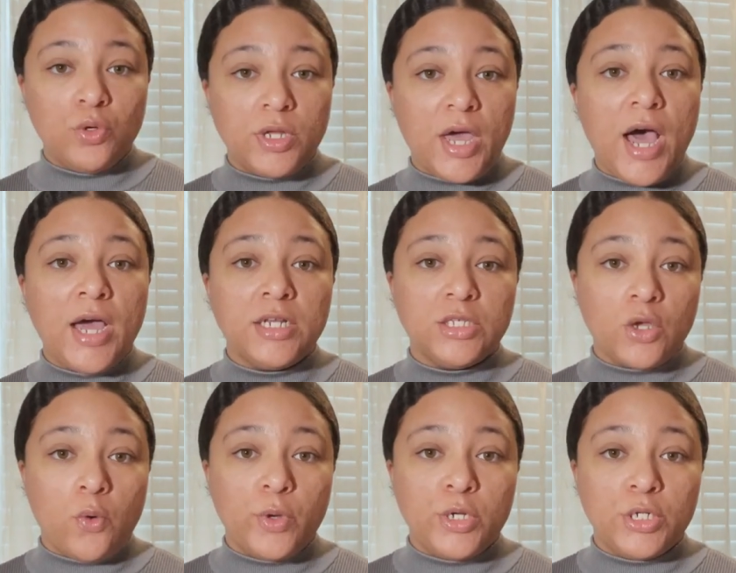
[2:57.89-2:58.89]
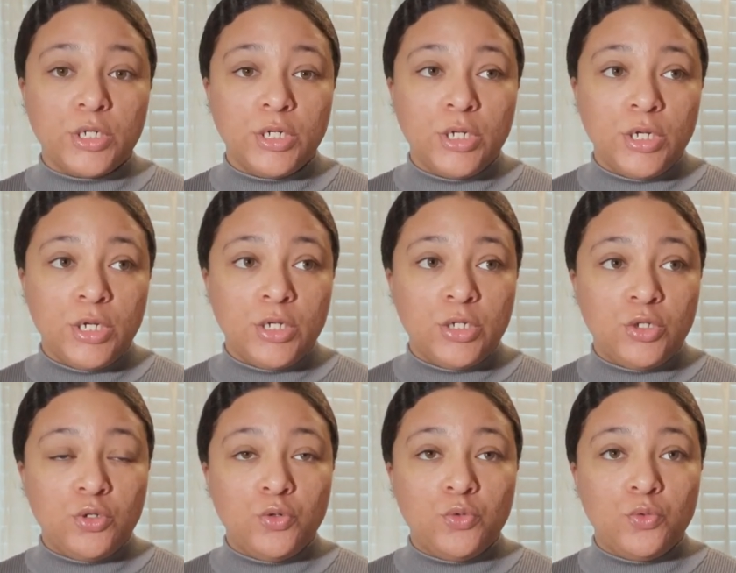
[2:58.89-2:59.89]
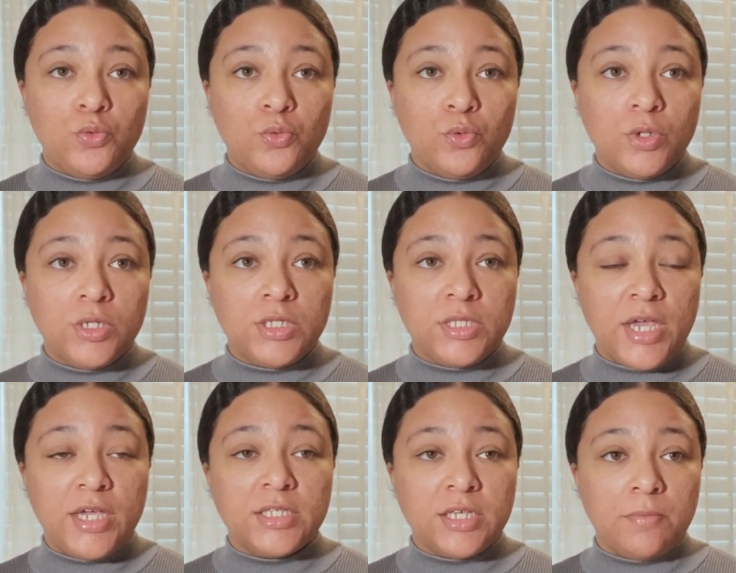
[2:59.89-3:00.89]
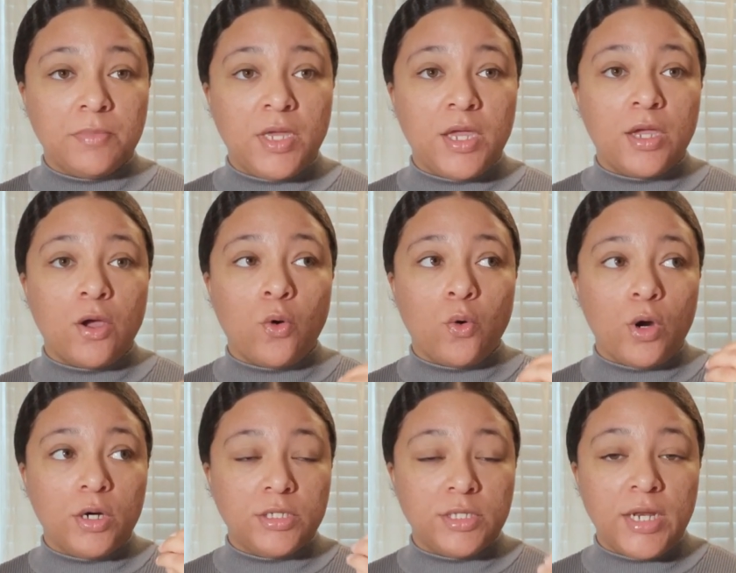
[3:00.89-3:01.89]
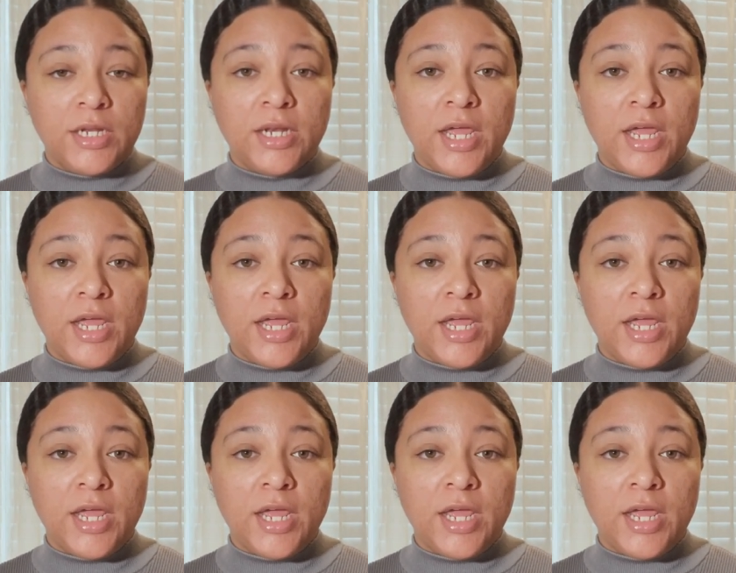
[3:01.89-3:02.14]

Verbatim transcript: God is going to say something or send an